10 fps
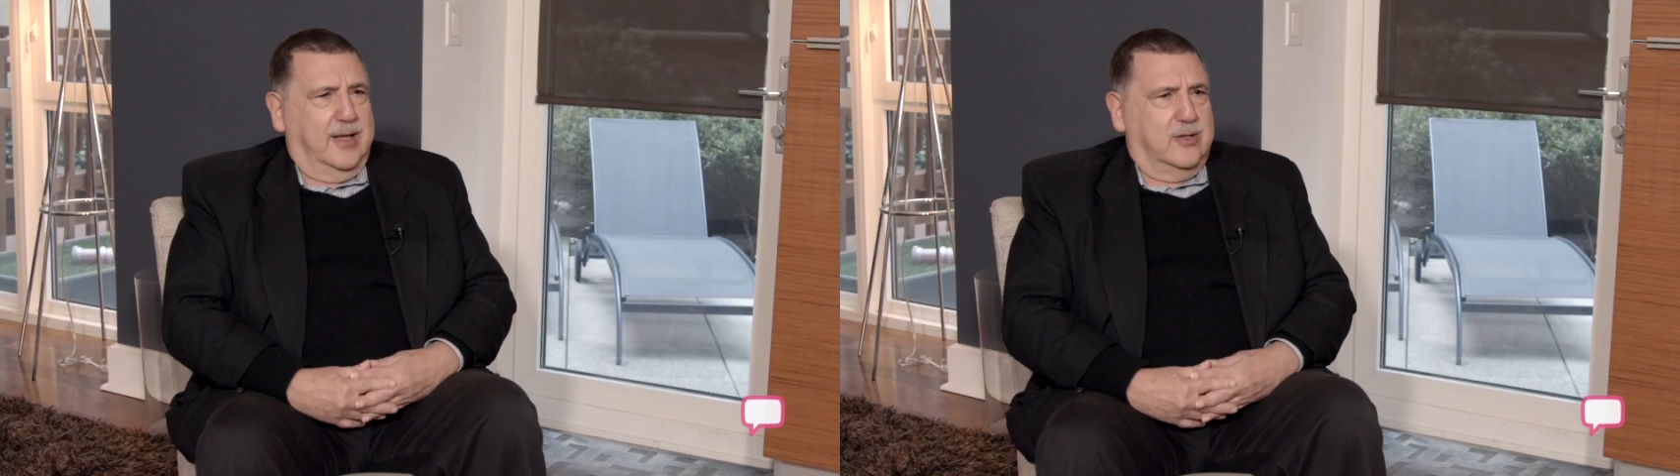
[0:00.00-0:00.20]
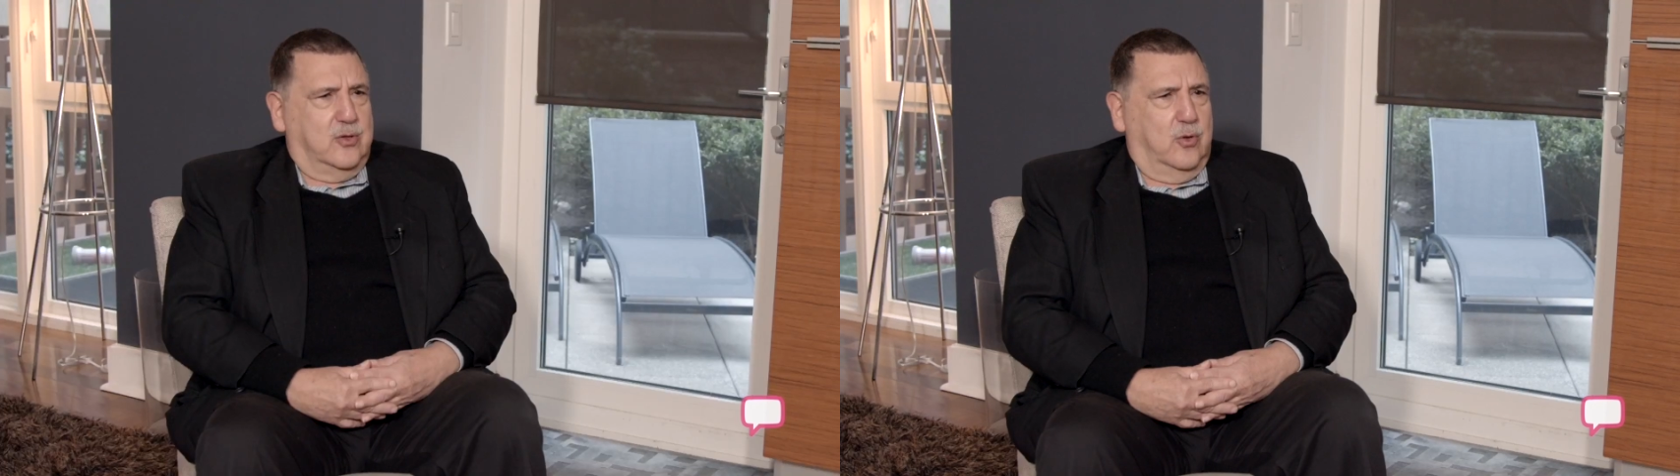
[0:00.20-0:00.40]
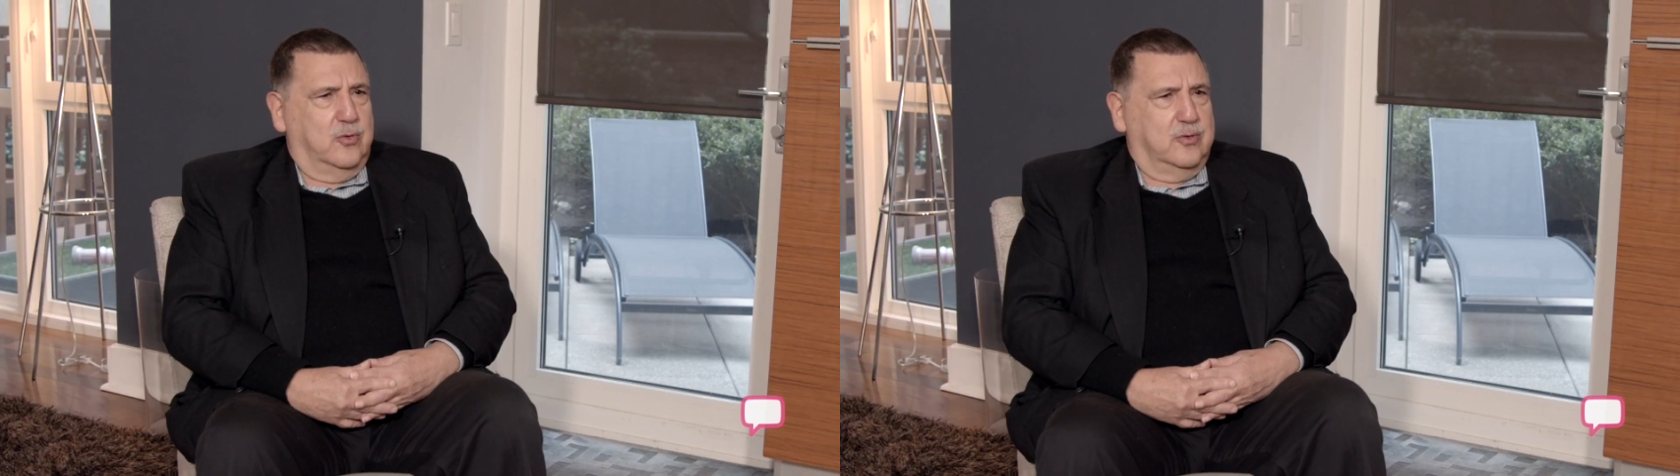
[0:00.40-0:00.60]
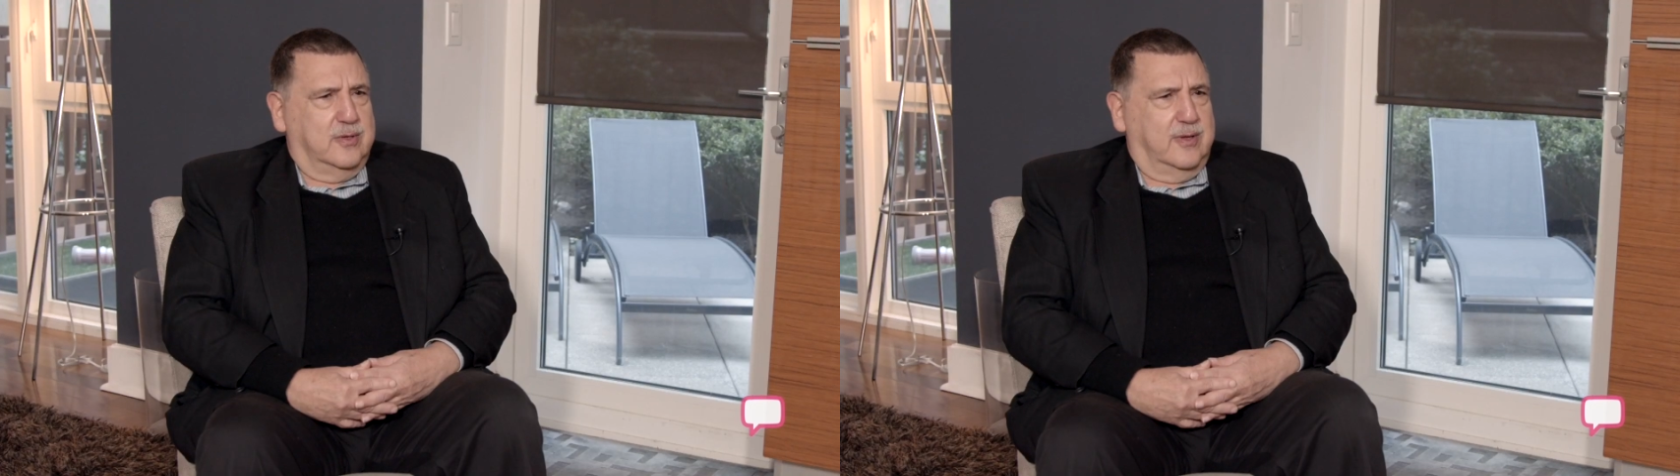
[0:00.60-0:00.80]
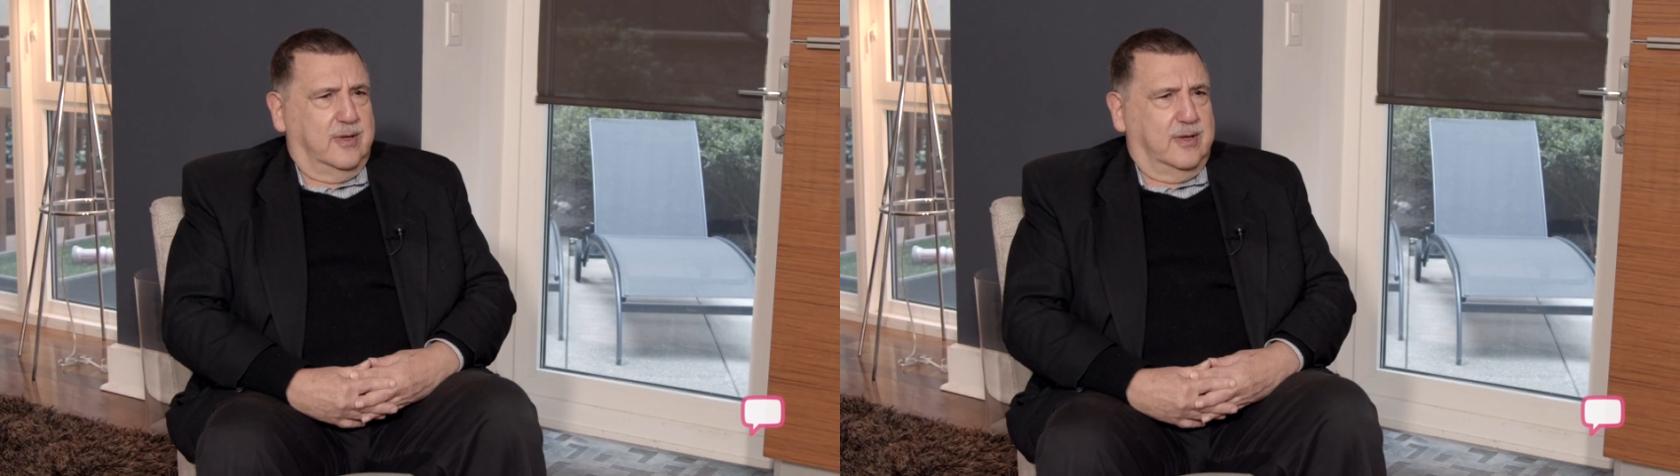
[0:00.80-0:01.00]
had
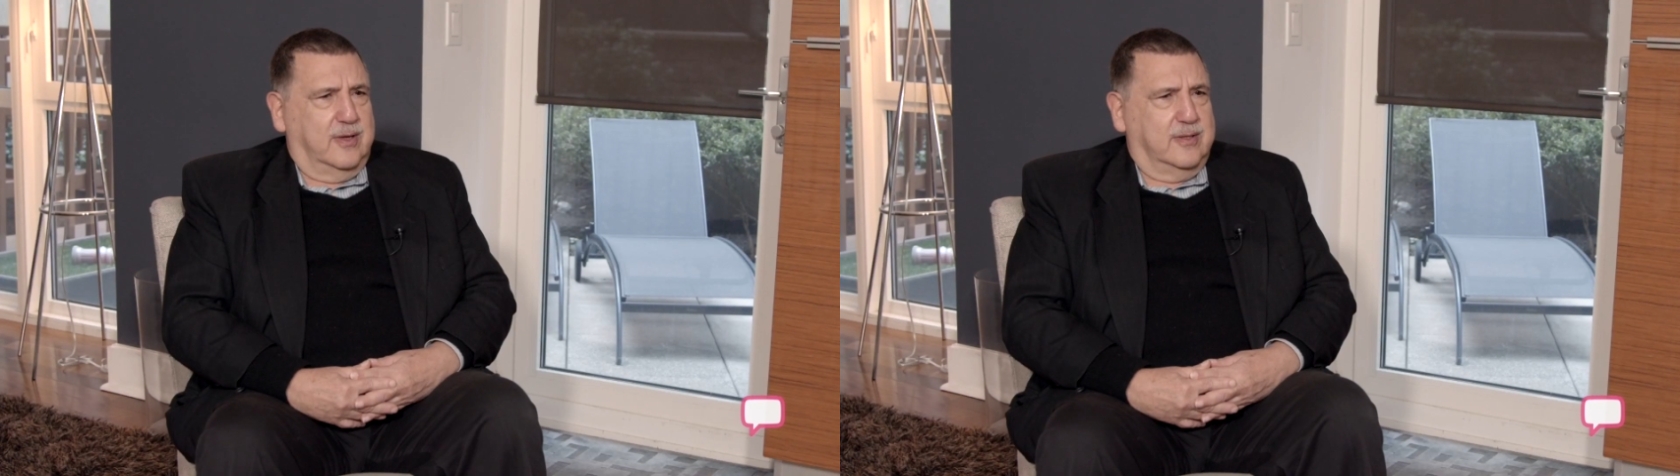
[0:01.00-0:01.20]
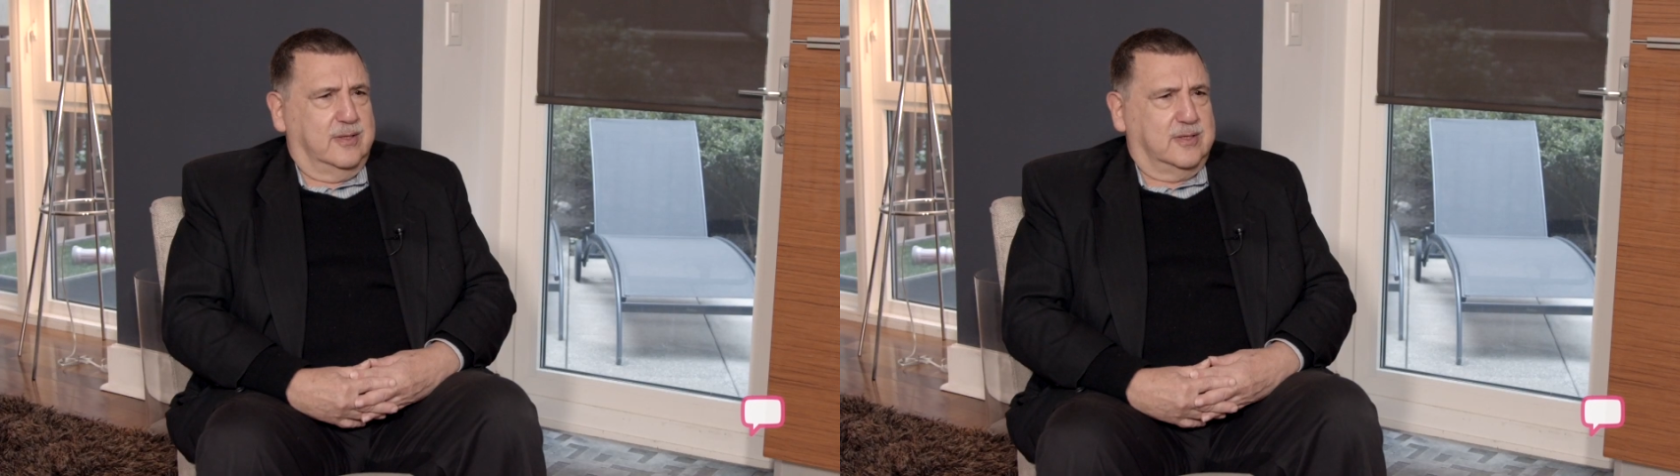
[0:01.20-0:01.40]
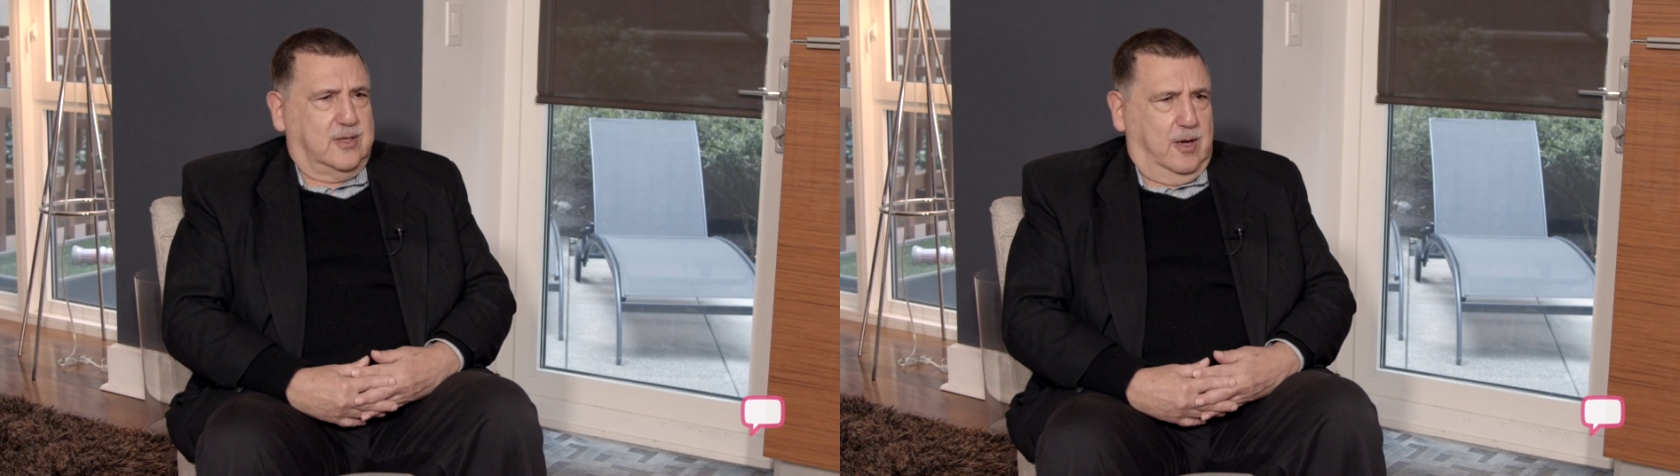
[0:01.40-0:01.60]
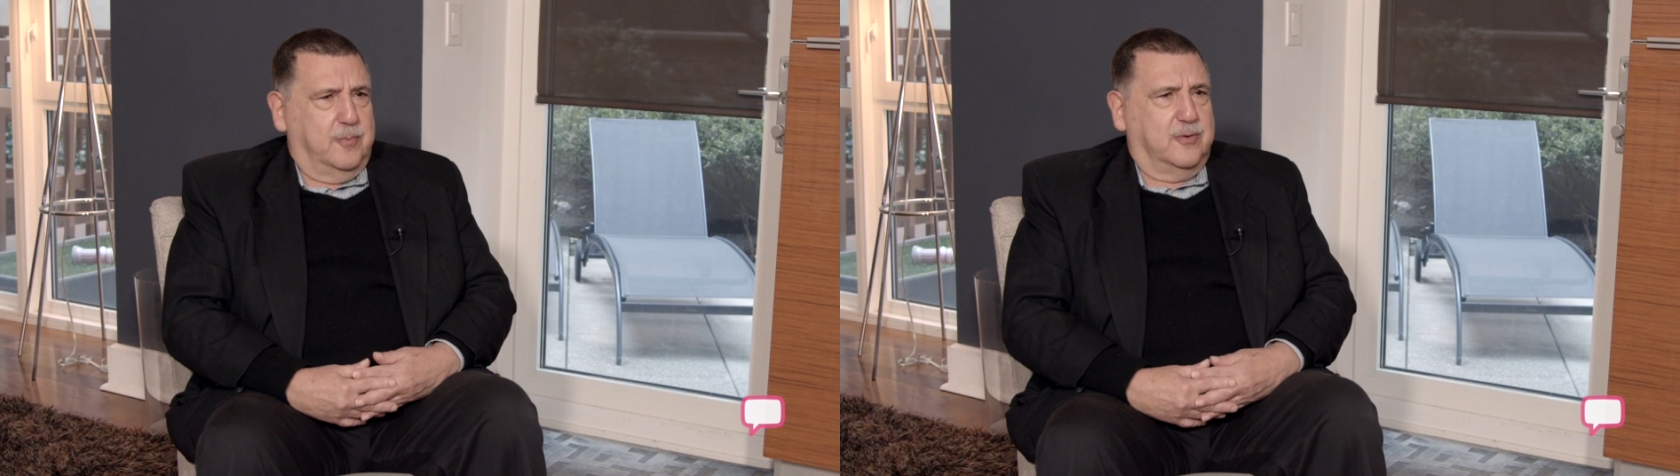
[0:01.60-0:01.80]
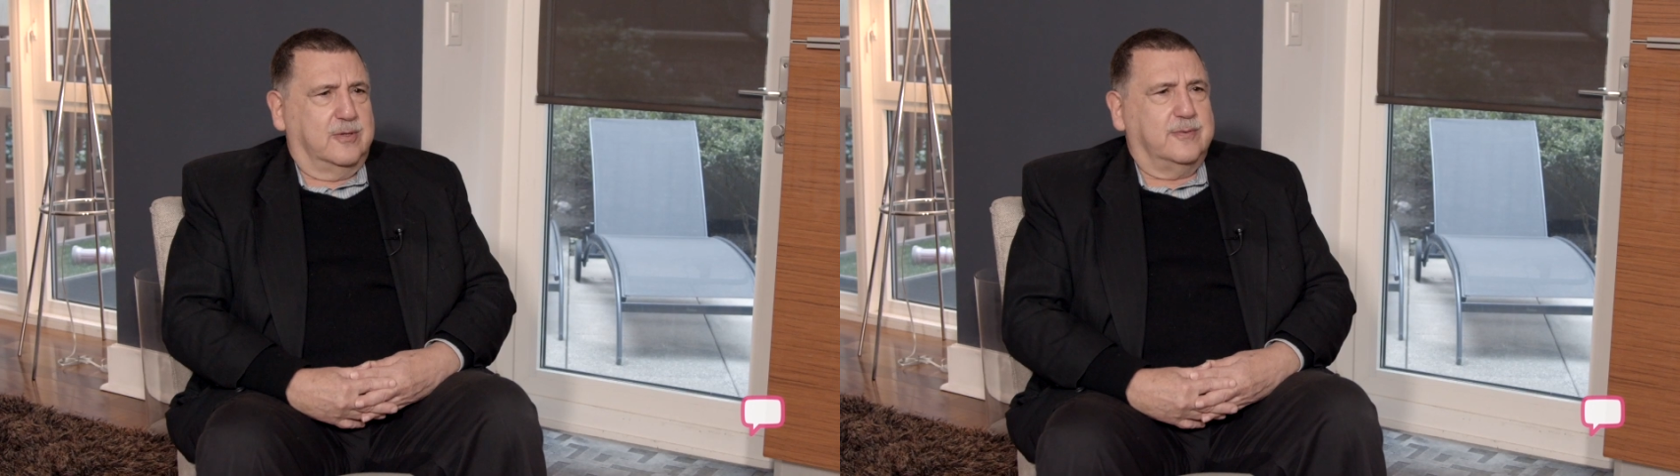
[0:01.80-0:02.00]
told this
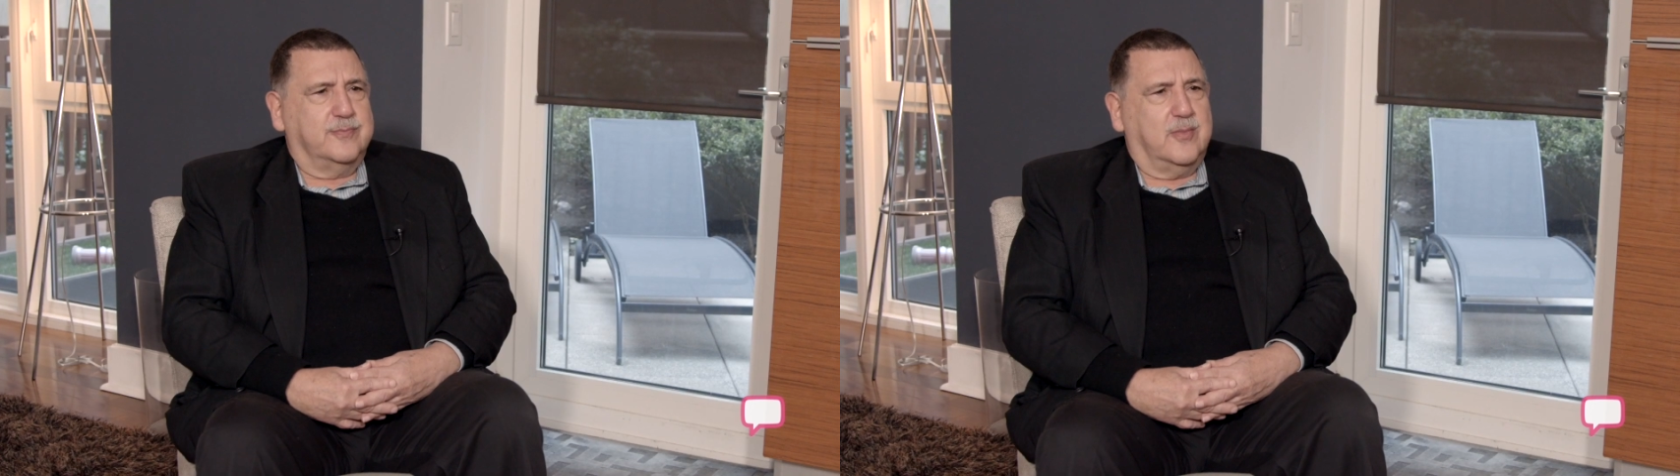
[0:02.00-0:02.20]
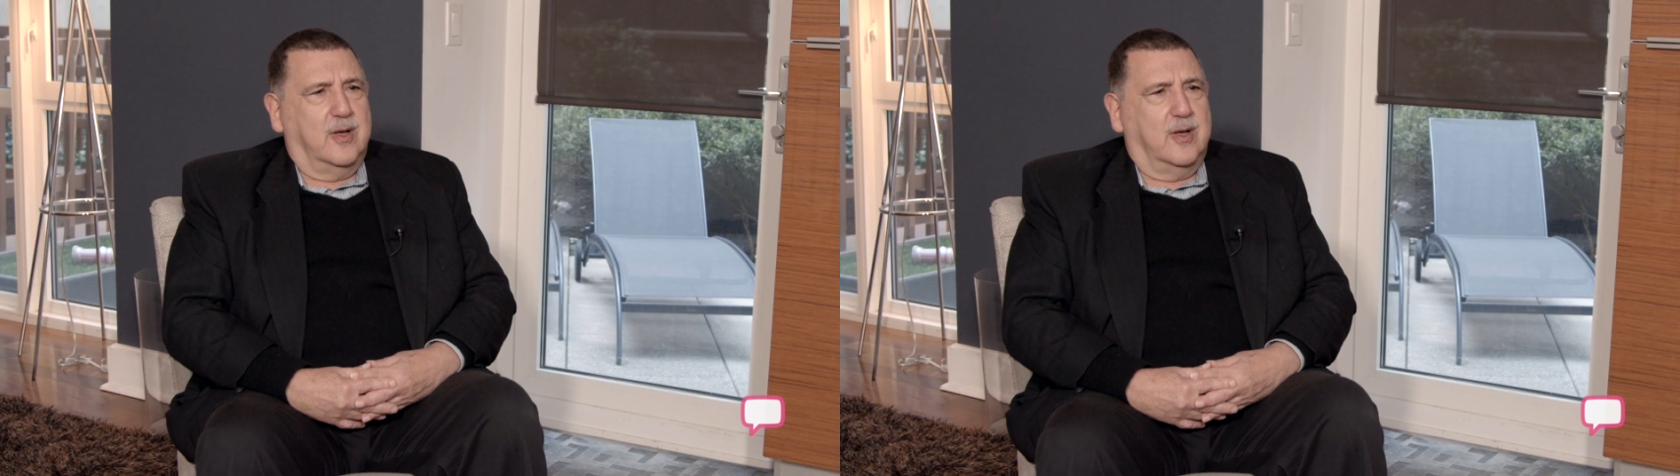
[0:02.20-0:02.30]
couple,